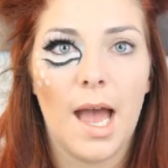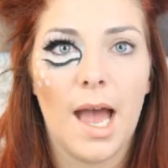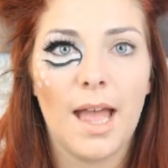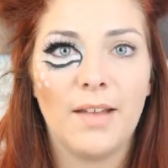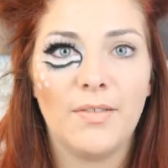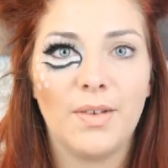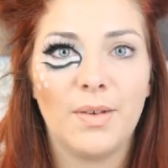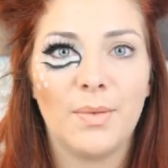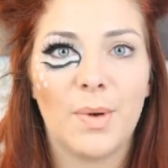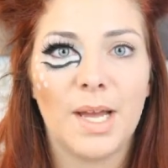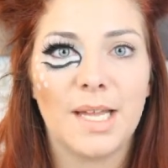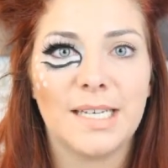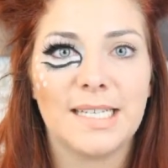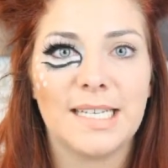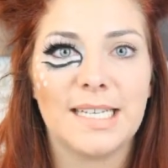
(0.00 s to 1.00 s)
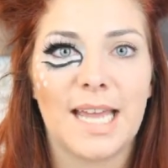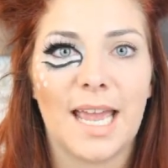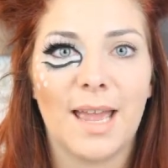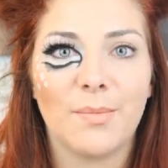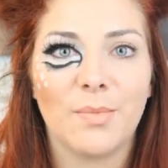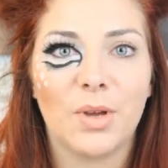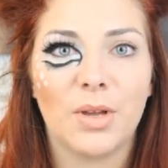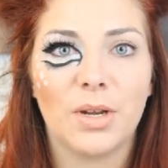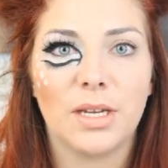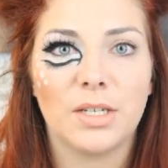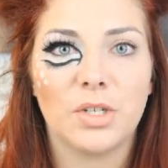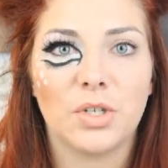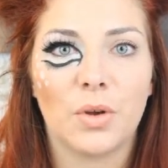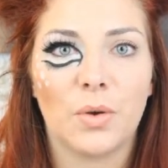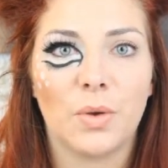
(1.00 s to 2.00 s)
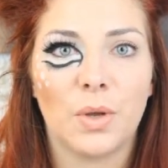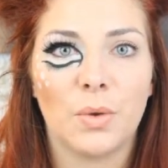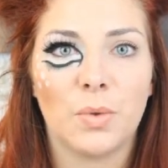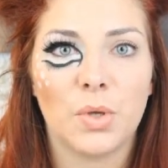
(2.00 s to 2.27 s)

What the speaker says: Hi everyone, today I'm going to show you